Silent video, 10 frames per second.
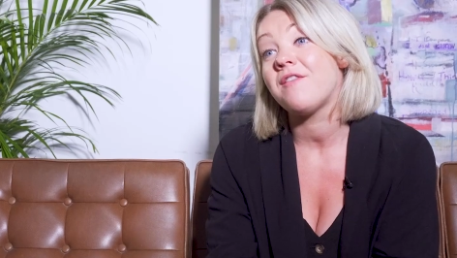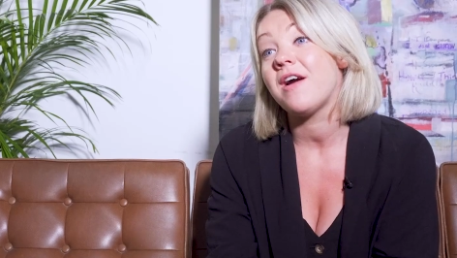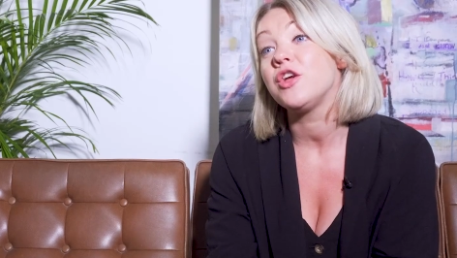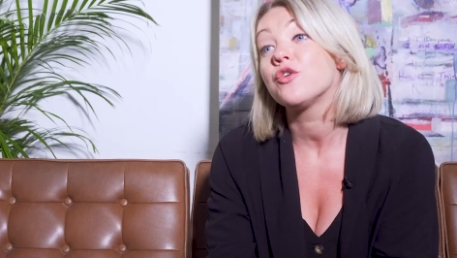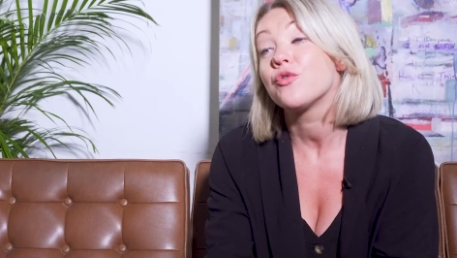a
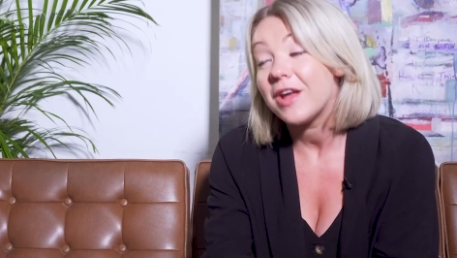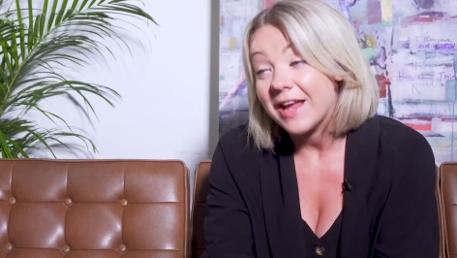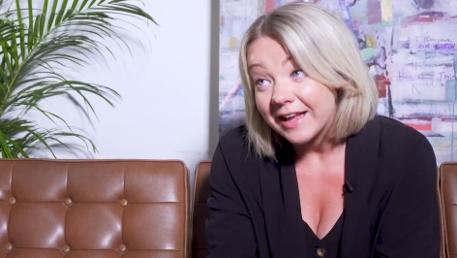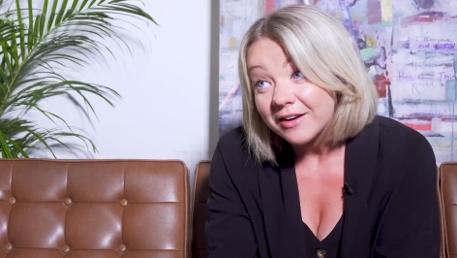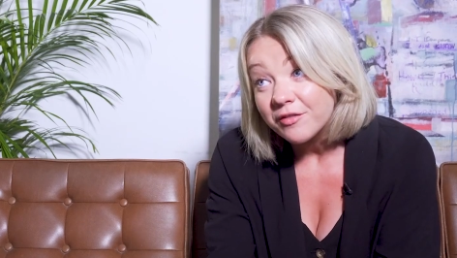very
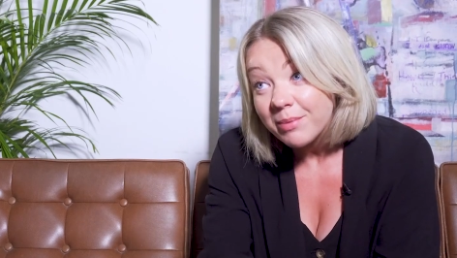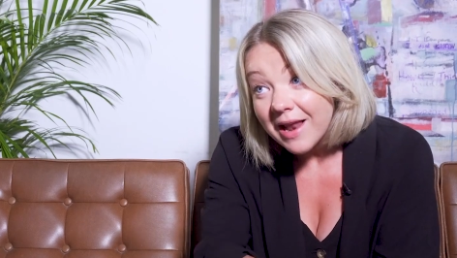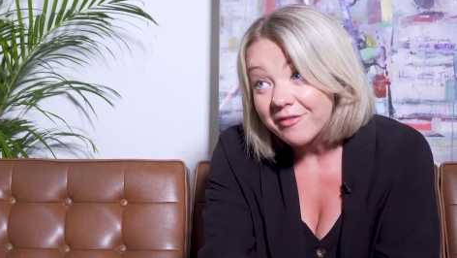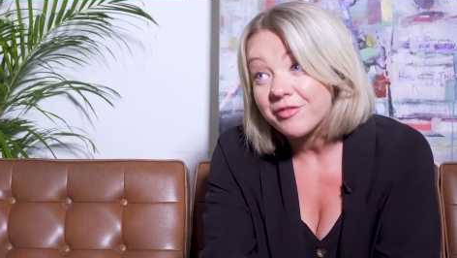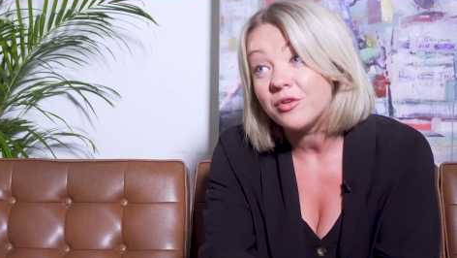creative
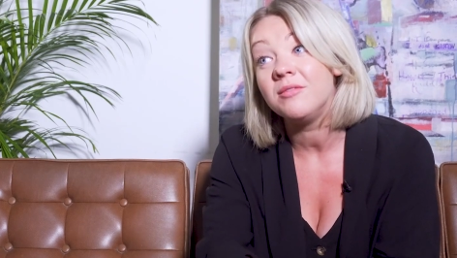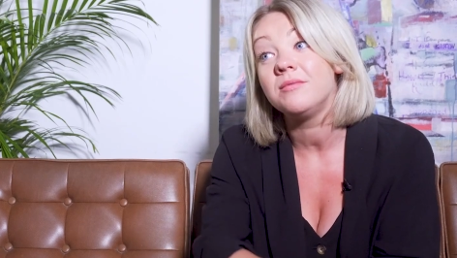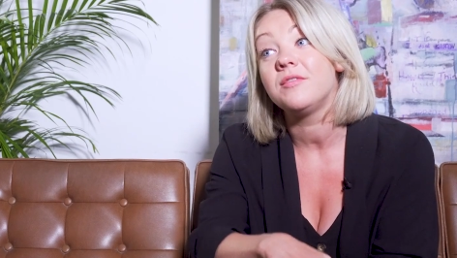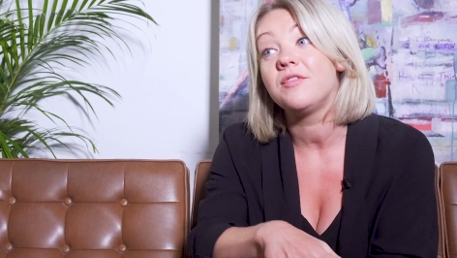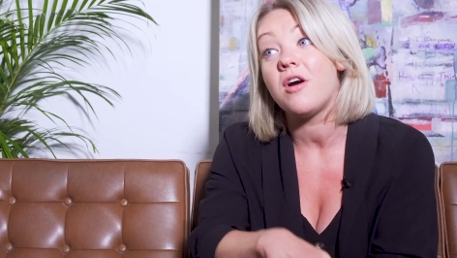
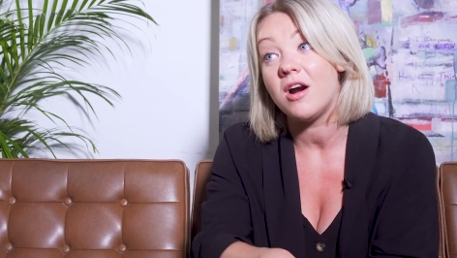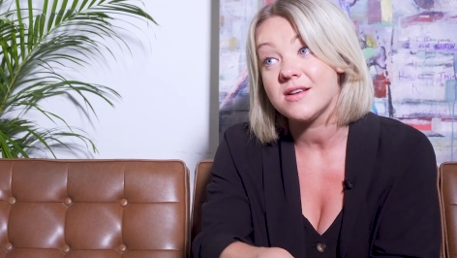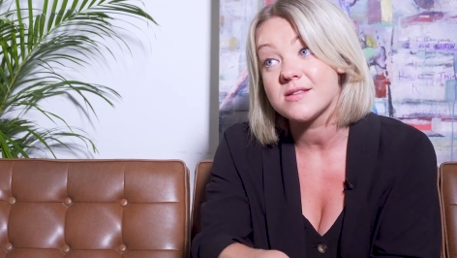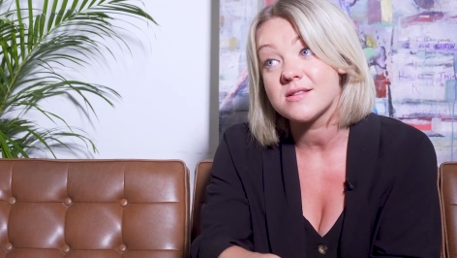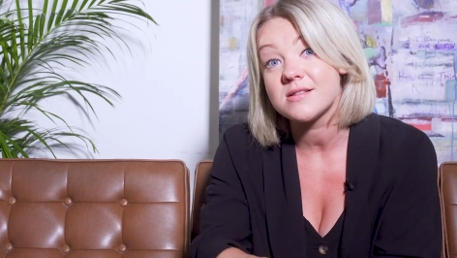platform for
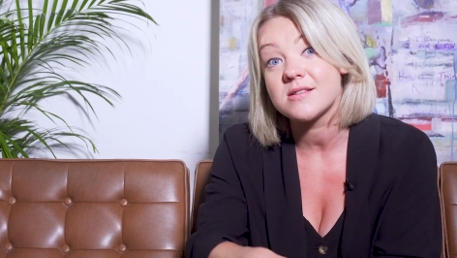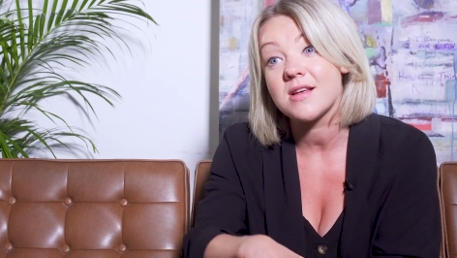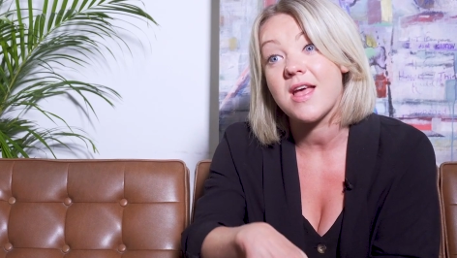artists.